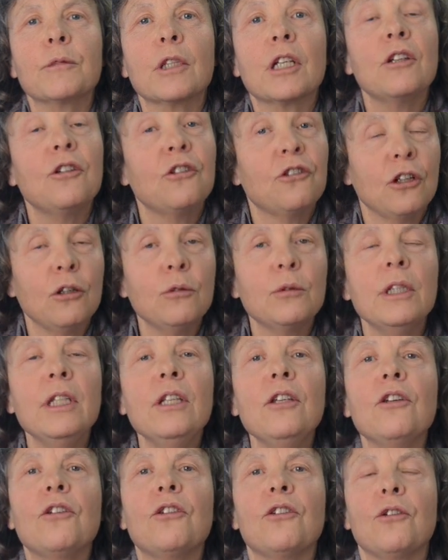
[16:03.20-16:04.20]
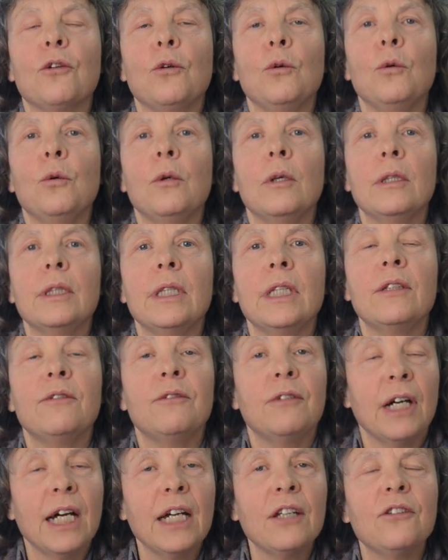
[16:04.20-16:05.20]
consultants or
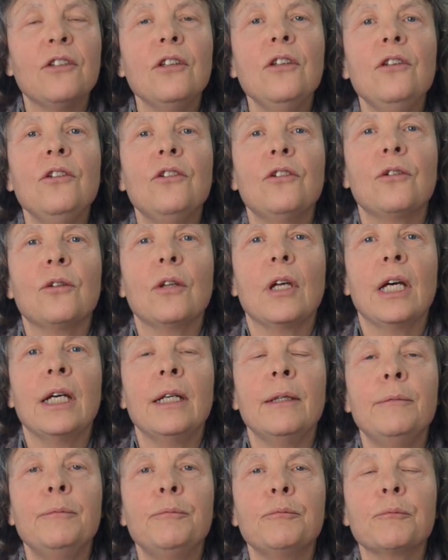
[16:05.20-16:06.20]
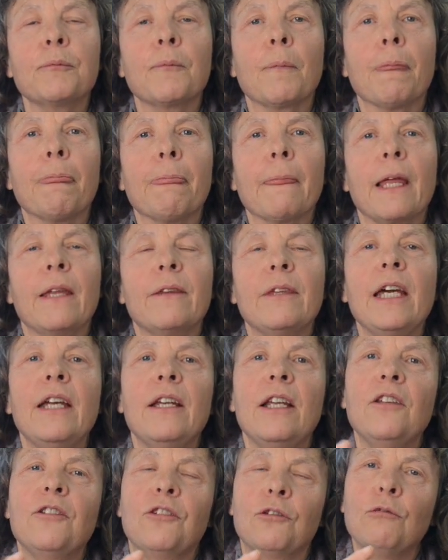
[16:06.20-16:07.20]
advisors,
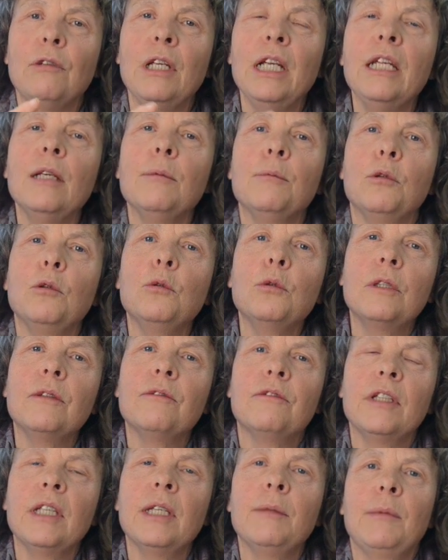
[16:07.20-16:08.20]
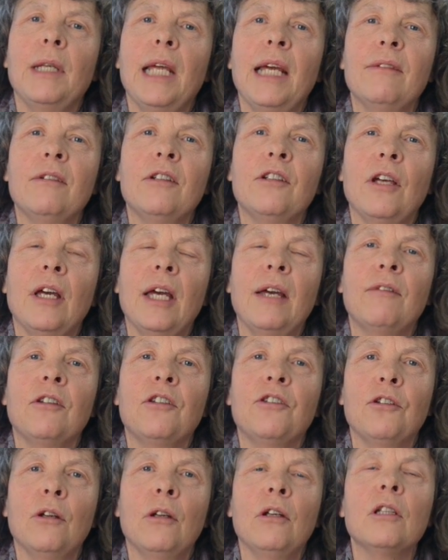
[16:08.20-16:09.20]
that it's really important for them to have a
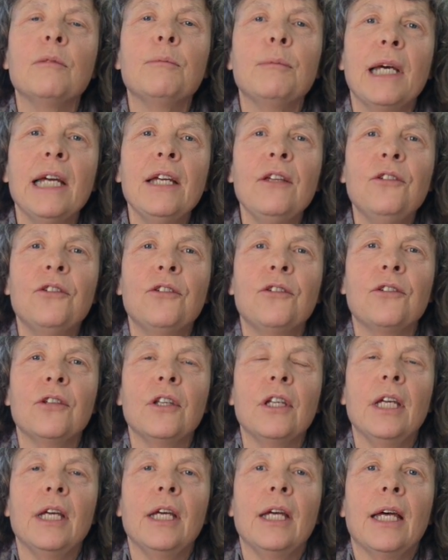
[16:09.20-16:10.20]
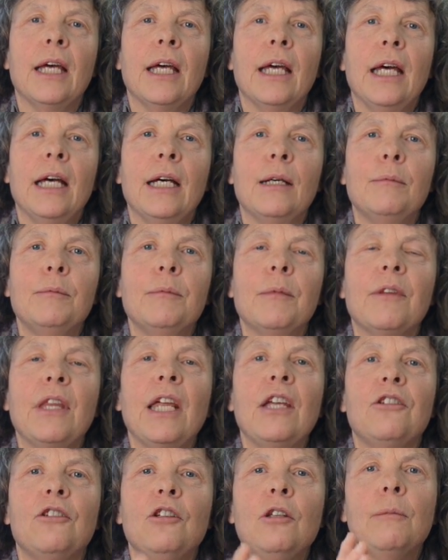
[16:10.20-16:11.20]
solid base,
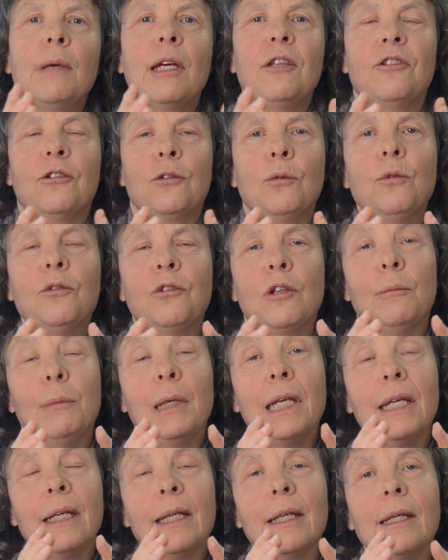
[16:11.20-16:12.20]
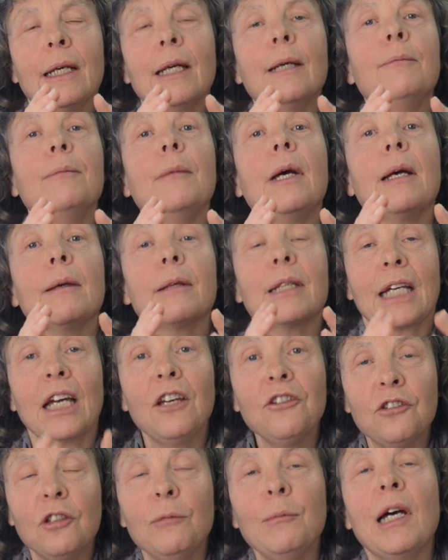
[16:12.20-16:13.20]
that you must also be
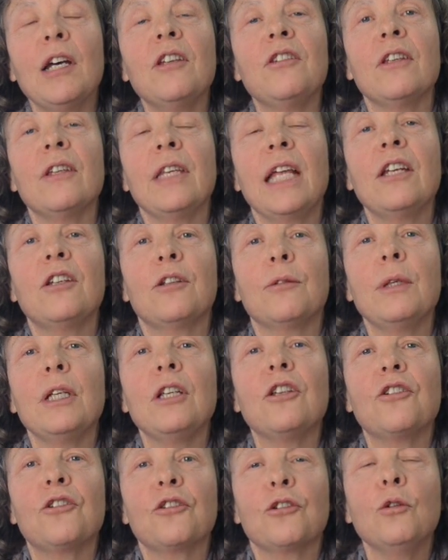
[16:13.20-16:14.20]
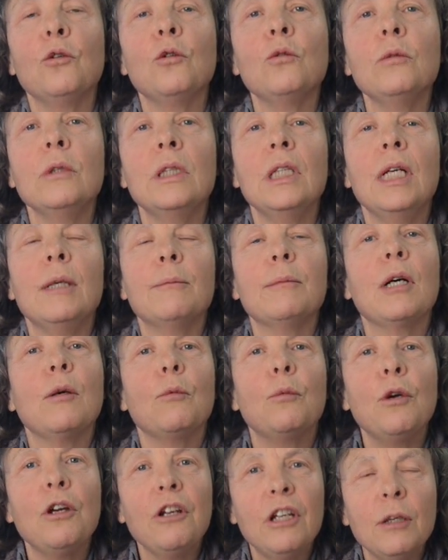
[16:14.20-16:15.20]
customising that to each school, but
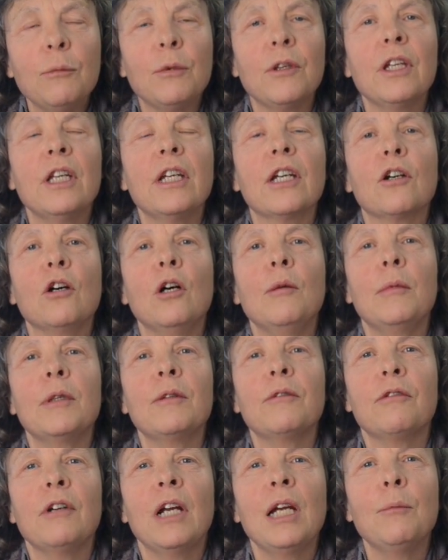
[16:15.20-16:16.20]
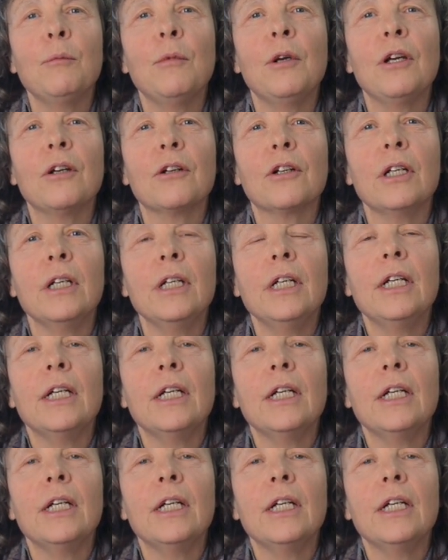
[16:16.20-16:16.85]
working within a common framework.